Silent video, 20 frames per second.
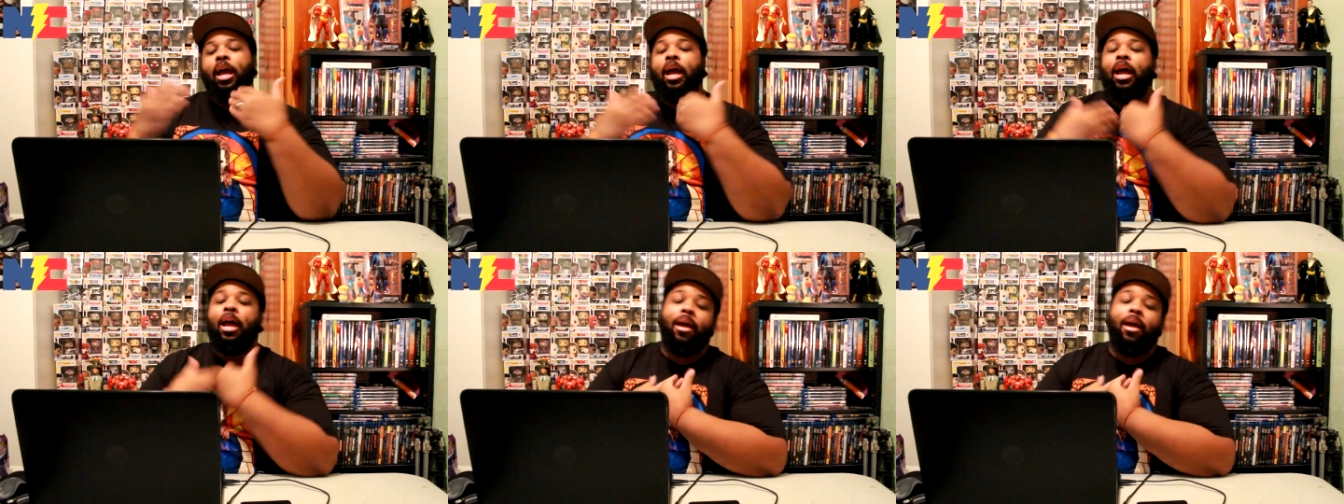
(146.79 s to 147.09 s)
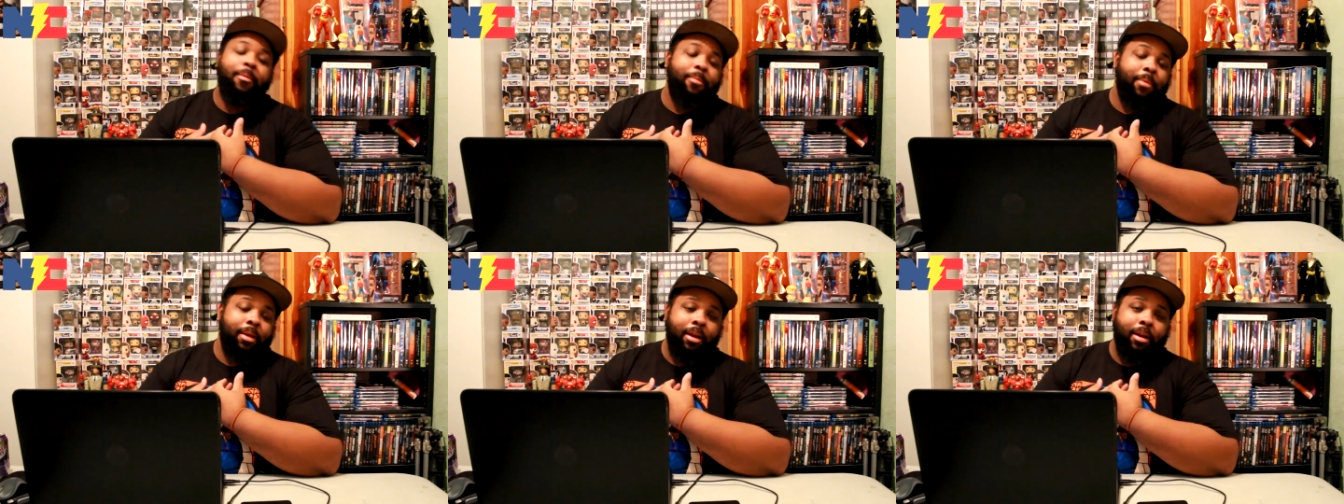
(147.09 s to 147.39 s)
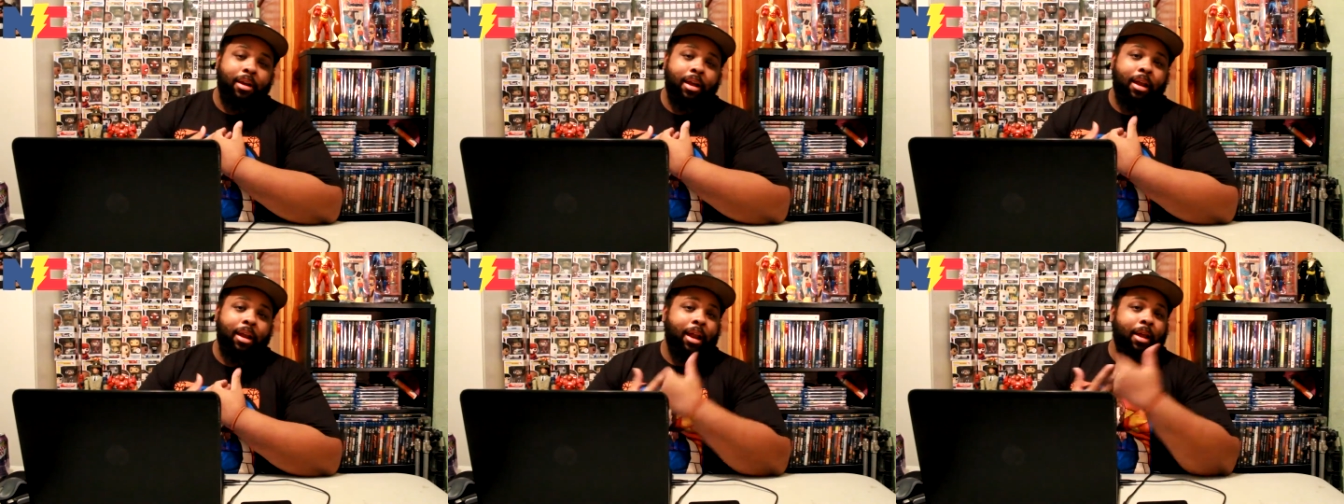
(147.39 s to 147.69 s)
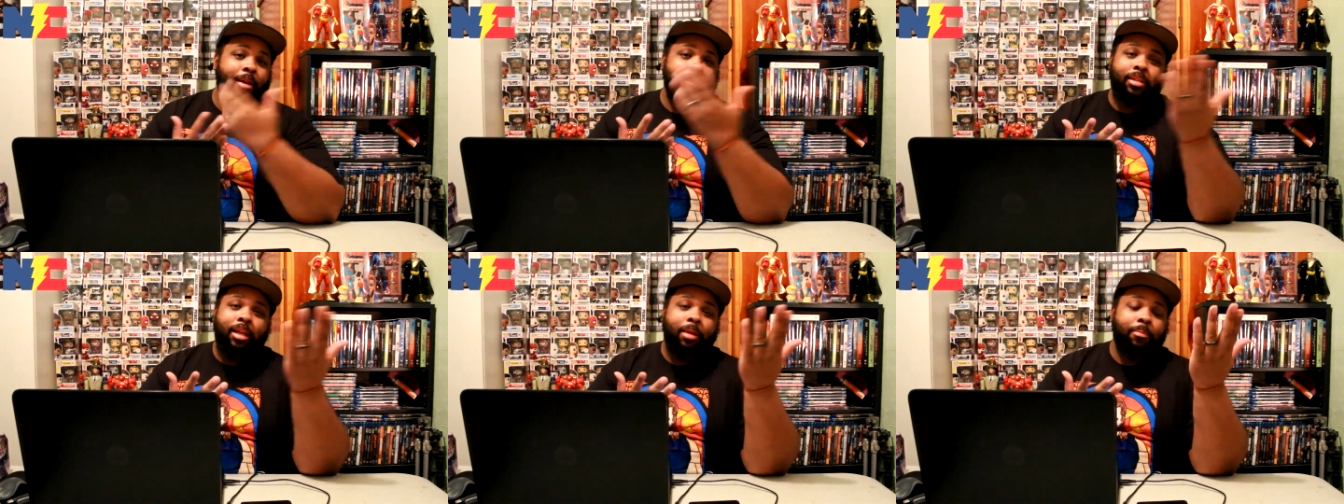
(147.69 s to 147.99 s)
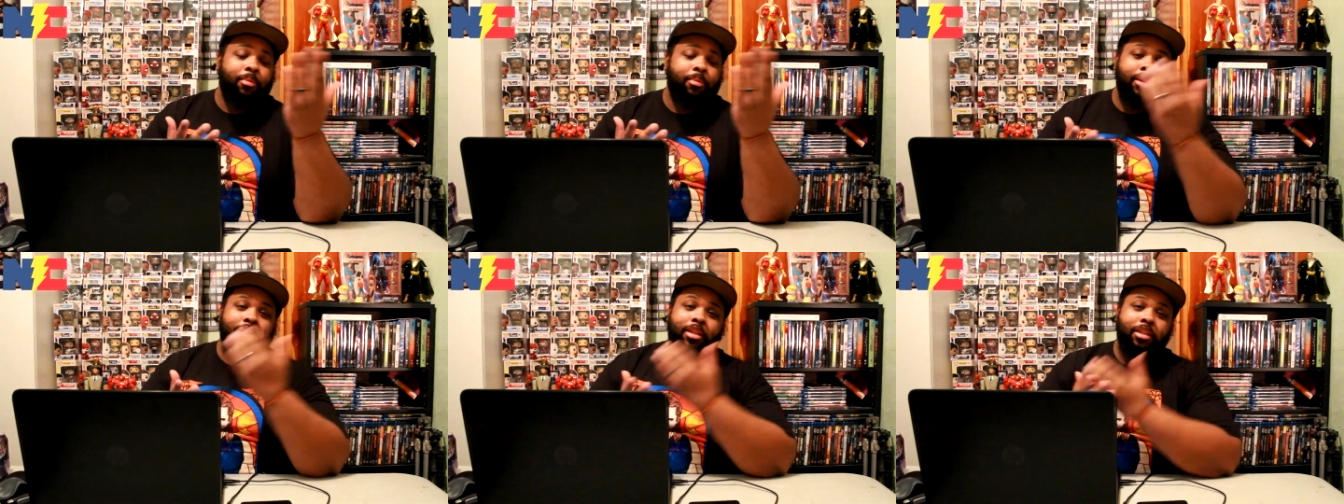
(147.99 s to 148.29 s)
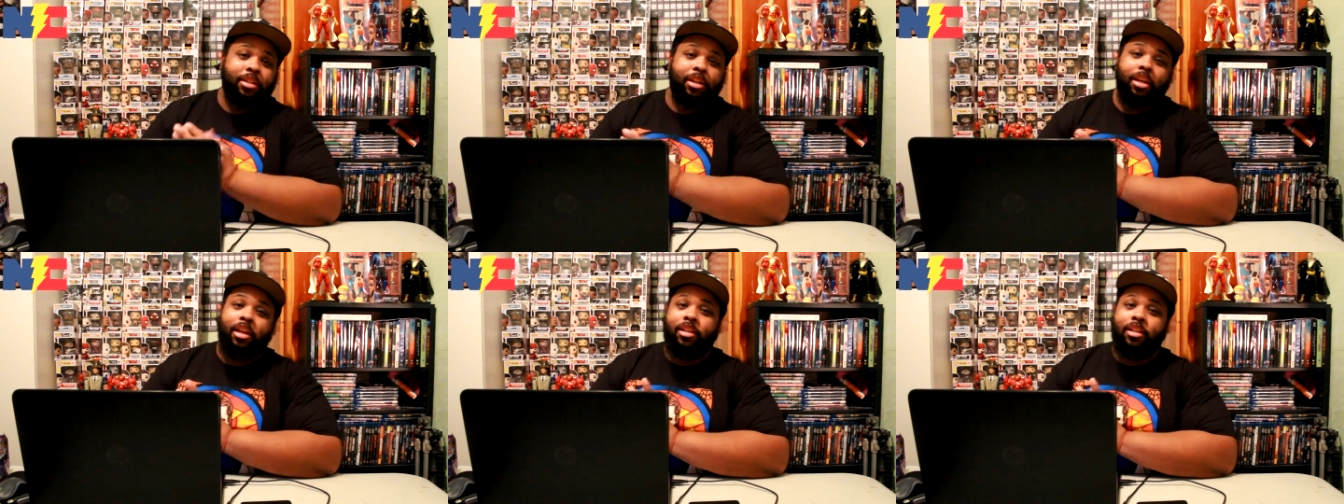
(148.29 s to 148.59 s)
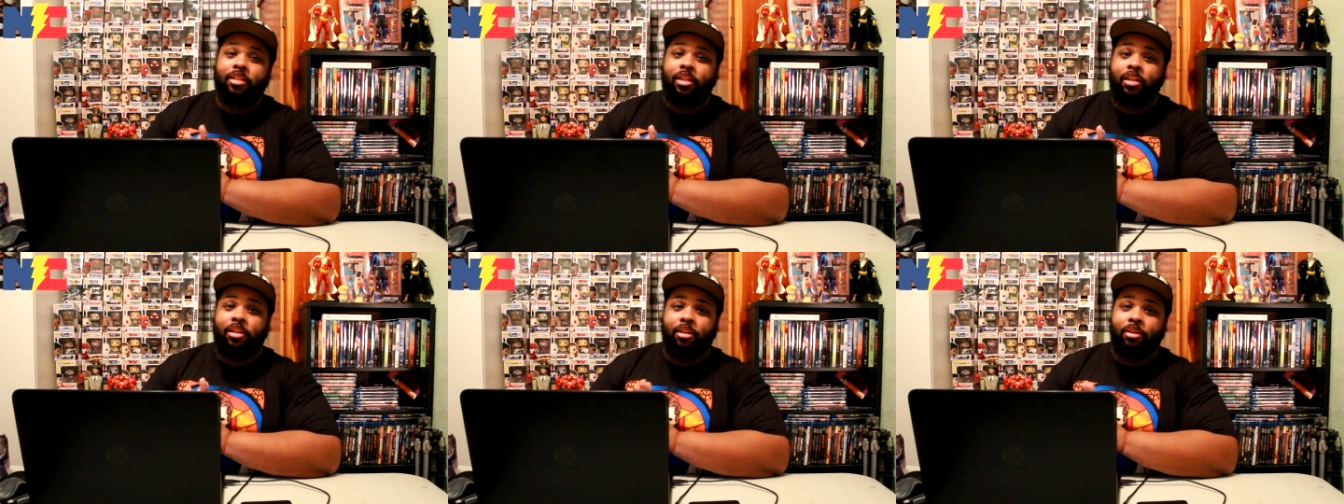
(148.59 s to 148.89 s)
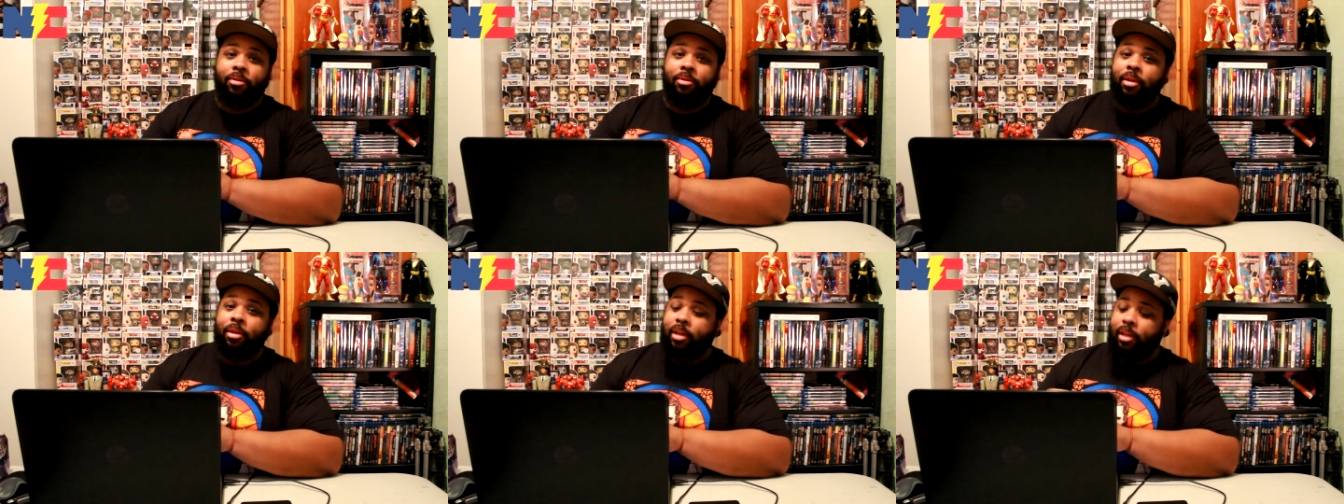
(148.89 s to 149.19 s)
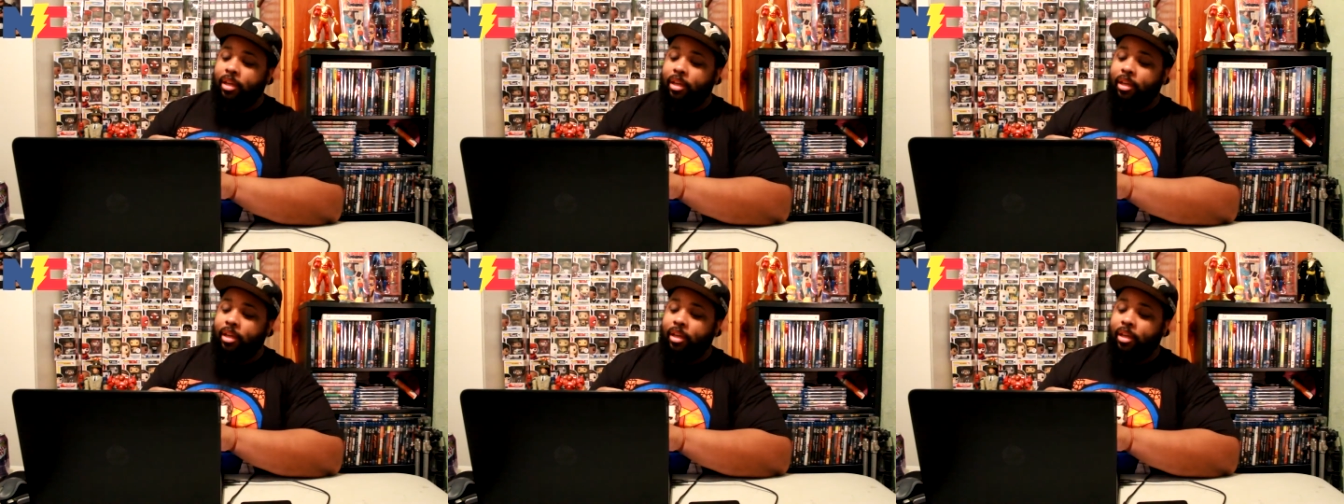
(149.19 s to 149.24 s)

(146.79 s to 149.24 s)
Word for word: I'm not. I, I PlayStation and Nintendo.